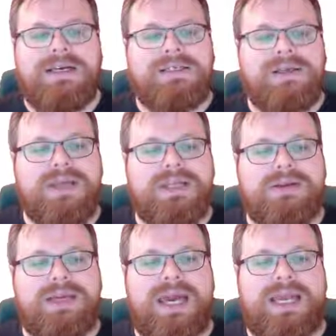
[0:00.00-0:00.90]
so that
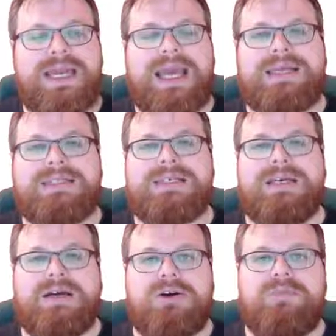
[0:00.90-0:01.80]
you can get
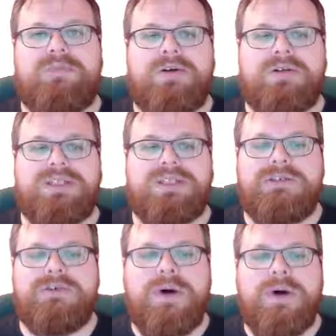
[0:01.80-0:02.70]
a component
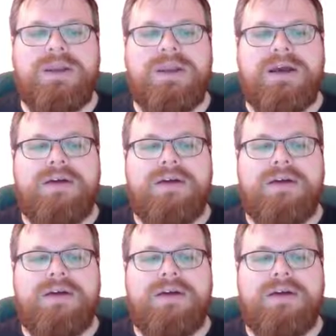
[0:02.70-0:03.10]
Q1